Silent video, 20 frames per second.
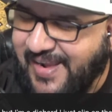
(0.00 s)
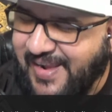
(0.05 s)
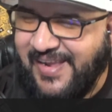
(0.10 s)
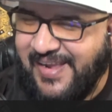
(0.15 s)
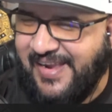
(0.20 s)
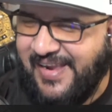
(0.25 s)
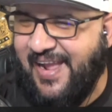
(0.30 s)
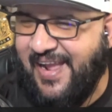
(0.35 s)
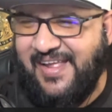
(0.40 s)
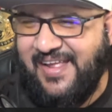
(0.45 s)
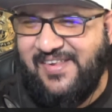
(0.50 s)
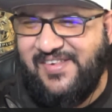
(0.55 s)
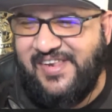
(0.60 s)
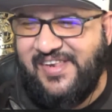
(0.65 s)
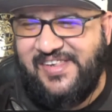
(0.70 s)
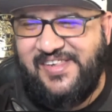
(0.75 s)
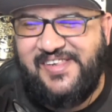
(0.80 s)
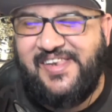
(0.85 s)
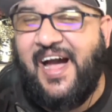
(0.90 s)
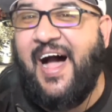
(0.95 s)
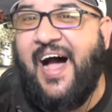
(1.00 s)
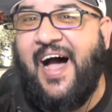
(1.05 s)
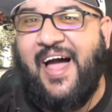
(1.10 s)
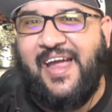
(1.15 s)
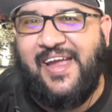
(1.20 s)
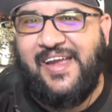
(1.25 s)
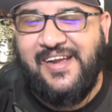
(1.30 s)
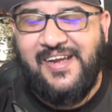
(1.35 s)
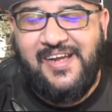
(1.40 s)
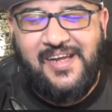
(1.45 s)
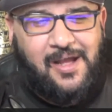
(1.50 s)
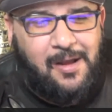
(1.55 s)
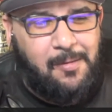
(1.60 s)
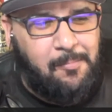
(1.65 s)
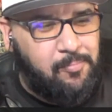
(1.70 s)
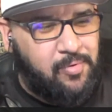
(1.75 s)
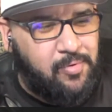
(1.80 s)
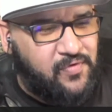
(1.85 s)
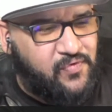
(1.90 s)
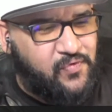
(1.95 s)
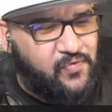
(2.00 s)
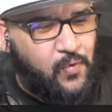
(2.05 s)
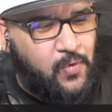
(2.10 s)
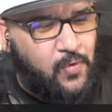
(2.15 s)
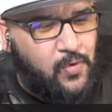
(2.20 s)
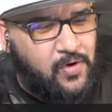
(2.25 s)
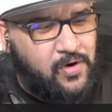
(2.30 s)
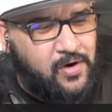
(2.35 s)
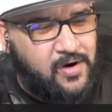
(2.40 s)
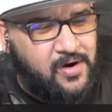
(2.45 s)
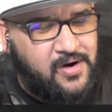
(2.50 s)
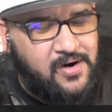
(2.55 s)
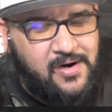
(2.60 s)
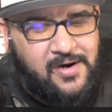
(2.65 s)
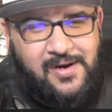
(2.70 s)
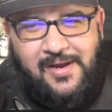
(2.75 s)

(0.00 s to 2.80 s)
He has to die before